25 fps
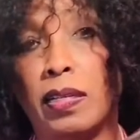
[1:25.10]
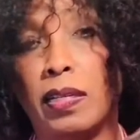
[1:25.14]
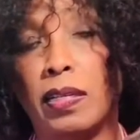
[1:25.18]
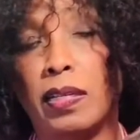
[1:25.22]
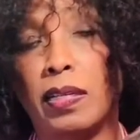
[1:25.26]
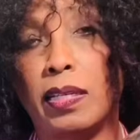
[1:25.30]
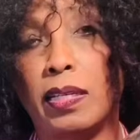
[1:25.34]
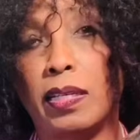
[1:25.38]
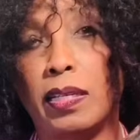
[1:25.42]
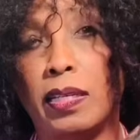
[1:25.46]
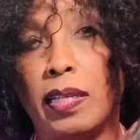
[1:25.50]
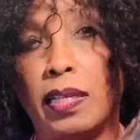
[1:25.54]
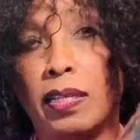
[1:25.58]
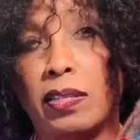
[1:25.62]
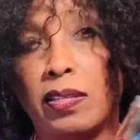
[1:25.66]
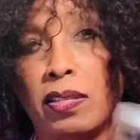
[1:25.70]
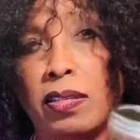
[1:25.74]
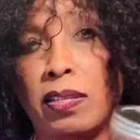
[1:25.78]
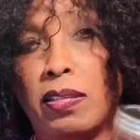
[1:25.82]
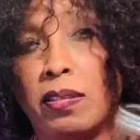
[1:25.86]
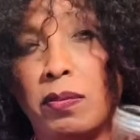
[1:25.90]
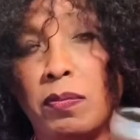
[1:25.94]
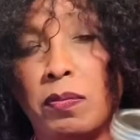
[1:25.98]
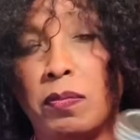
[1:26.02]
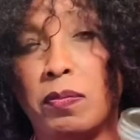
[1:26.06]
it
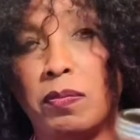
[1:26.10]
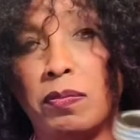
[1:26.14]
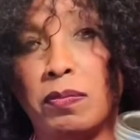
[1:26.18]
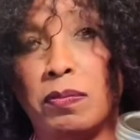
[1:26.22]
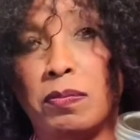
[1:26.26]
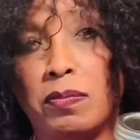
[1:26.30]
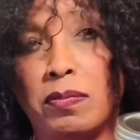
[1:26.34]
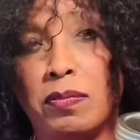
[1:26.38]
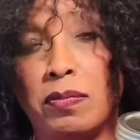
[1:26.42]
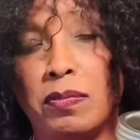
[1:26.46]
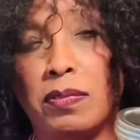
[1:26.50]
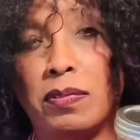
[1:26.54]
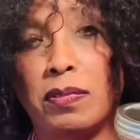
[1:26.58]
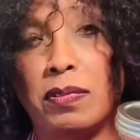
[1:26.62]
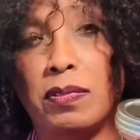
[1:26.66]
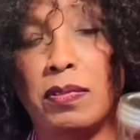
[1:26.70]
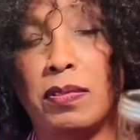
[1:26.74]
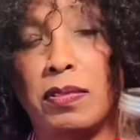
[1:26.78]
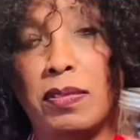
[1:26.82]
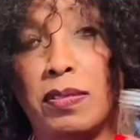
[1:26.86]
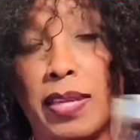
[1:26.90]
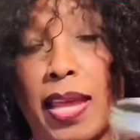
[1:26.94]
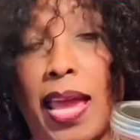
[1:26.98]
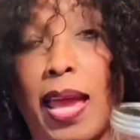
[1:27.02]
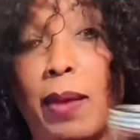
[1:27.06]
can
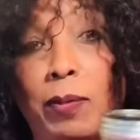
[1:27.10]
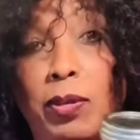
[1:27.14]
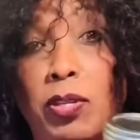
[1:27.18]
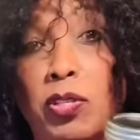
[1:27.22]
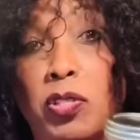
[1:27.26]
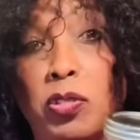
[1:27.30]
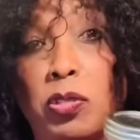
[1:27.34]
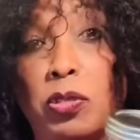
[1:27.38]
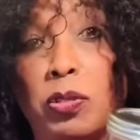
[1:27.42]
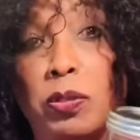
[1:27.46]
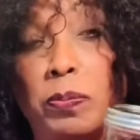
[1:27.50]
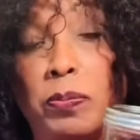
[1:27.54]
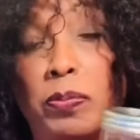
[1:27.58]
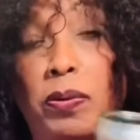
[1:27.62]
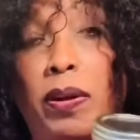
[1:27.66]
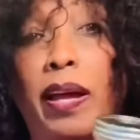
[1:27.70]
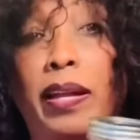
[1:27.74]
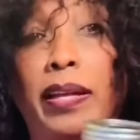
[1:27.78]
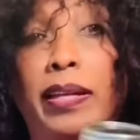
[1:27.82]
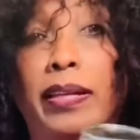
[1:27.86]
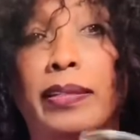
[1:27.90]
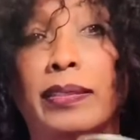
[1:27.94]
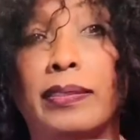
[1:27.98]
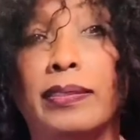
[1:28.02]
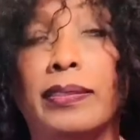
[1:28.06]
damage your
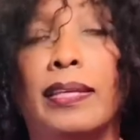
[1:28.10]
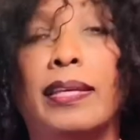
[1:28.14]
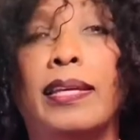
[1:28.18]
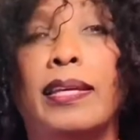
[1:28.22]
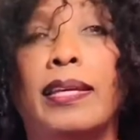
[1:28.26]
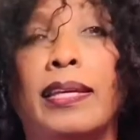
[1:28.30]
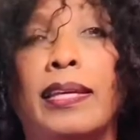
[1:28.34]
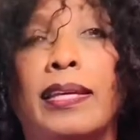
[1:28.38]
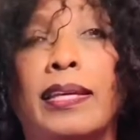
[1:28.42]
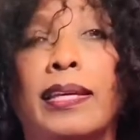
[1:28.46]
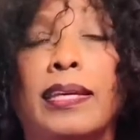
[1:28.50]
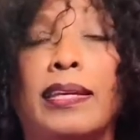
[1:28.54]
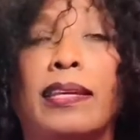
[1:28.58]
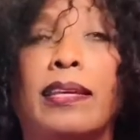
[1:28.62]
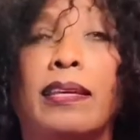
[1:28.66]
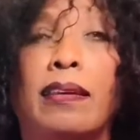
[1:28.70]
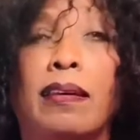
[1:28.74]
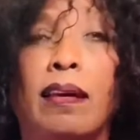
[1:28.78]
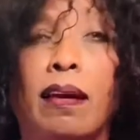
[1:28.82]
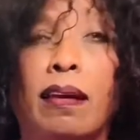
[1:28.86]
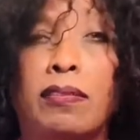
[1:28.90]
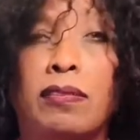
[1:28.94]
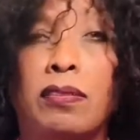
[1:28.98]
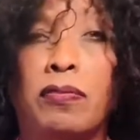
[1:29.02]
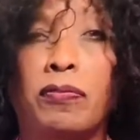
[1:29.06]
product, can
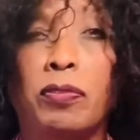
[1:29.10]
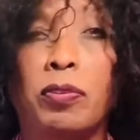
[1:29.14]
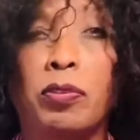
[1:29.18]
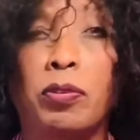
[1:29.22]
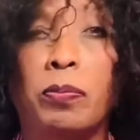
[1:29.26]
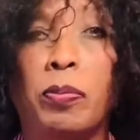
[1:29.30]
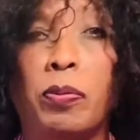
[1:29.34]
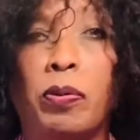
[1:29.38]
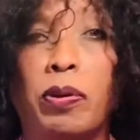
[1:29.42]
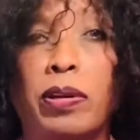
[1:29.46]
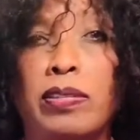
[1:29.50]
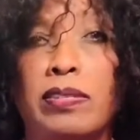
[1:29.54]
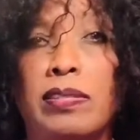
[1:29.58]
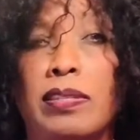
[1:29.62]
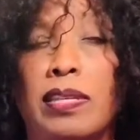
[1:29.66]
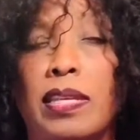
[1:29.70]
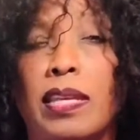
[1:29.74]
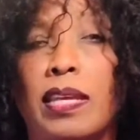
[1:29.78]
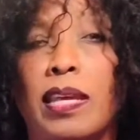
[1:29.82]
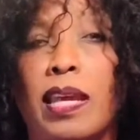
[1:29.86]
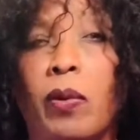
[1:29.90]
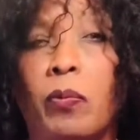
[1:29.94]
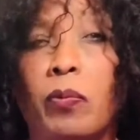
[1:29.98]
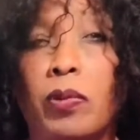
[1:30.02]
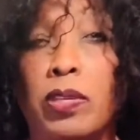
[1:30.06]
cause food poisoning,
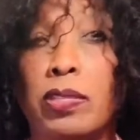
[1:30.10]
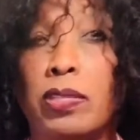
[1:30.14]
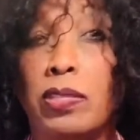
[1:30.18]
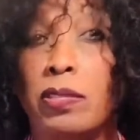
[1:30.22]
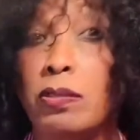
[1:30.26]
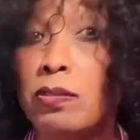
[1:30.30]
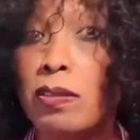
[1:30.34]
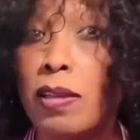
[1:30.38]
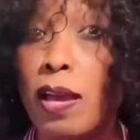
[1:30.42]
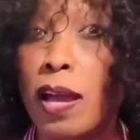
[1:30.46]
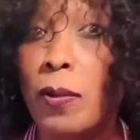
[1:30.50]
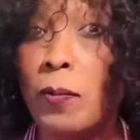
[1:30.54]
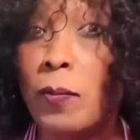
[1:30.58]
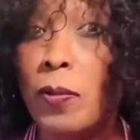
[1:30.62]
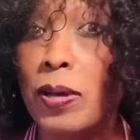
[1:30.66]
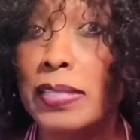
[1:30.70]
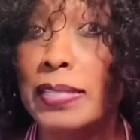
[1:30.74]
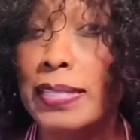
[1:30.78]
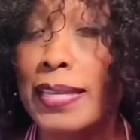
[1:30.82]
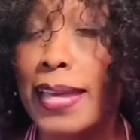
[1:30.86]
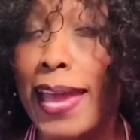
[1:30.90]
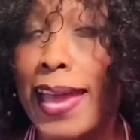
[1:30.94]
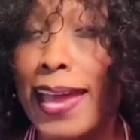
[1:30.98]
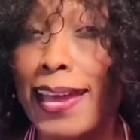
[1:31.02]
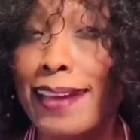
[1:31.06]
and we do not want to
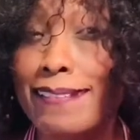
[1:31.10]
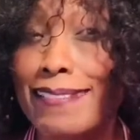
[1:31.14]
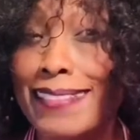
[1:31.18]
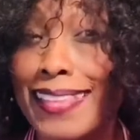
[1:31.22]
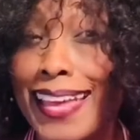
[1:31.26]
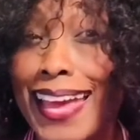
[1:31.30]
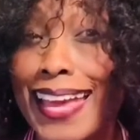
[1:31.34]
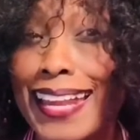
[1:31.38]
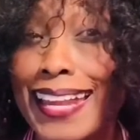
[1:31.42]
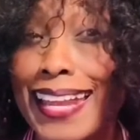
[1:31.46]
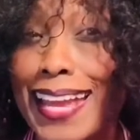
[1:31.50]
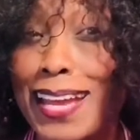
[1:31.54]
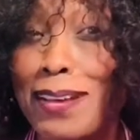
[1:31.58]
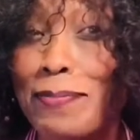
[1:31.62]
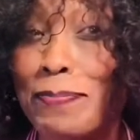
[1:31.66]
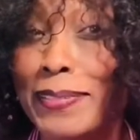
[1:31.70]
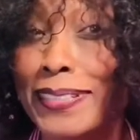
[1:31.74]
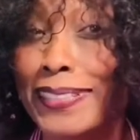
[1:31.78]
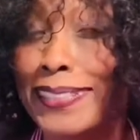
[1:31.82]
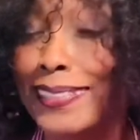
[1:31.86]
have that happen.